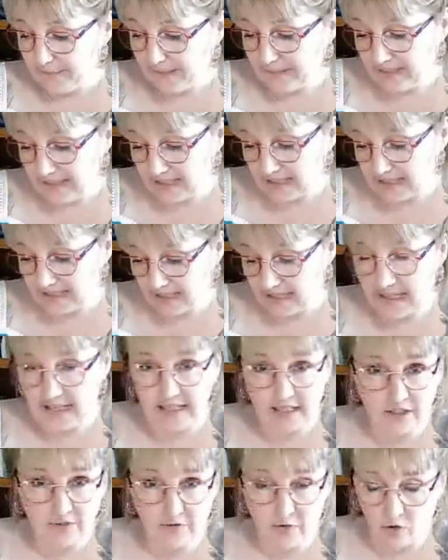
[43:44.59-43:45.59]
This
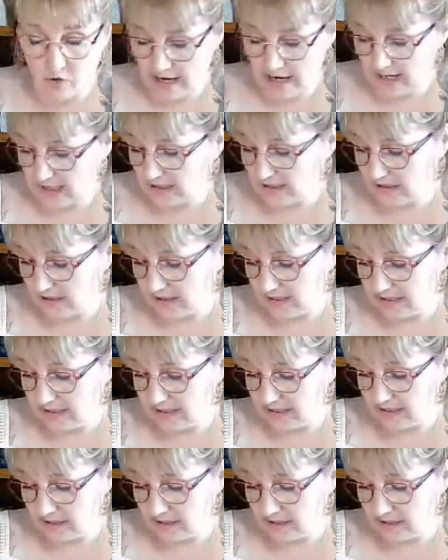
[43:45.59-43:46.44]
is for anxiety.